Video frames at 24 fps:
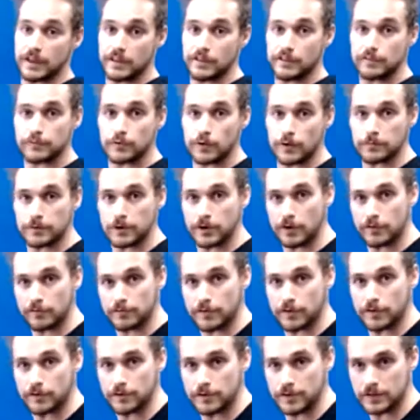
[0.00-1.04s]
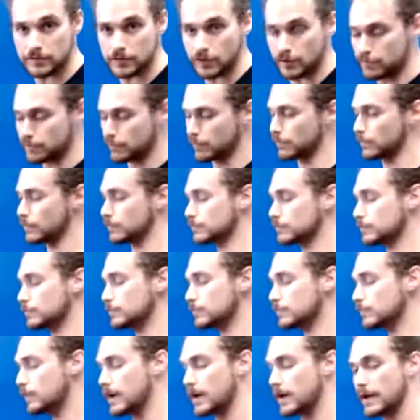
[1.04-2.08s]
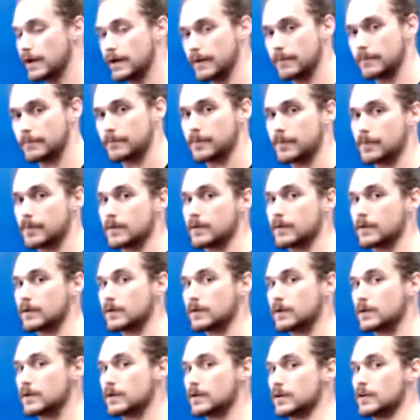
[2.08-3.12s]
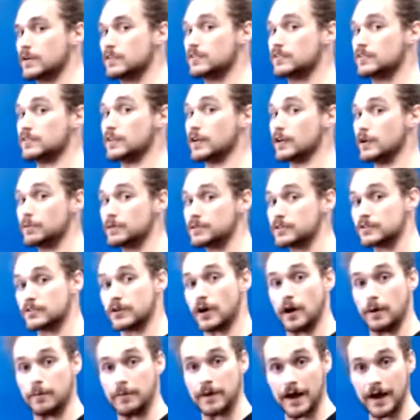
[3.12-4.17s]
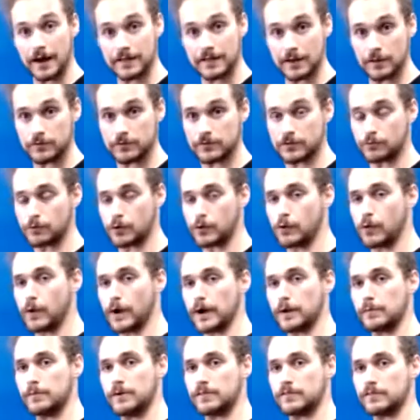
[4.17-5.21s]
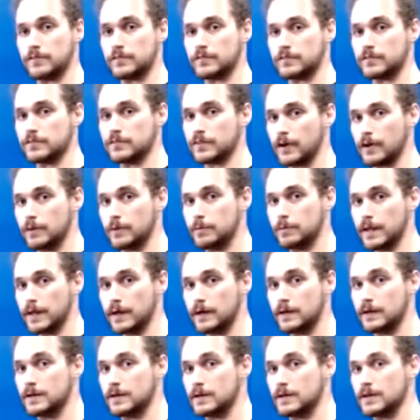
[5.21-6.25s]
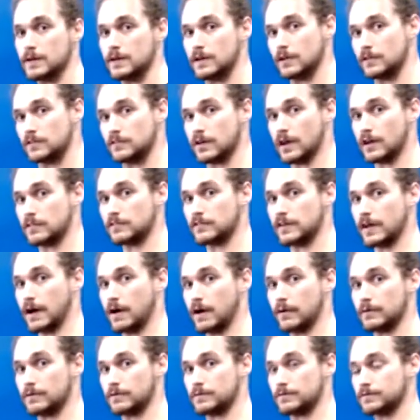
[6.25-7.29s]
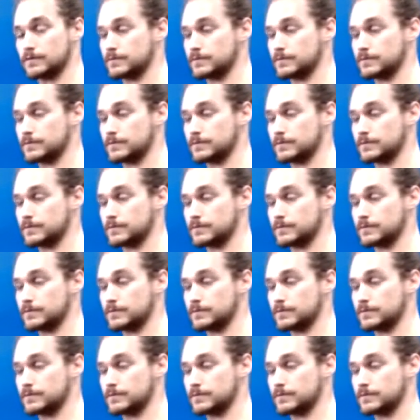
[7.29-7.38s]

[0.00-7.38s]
the form and go further, let's go further. Scoot away. Still with the tall back, that was the requirement for this entire plan. Chest out.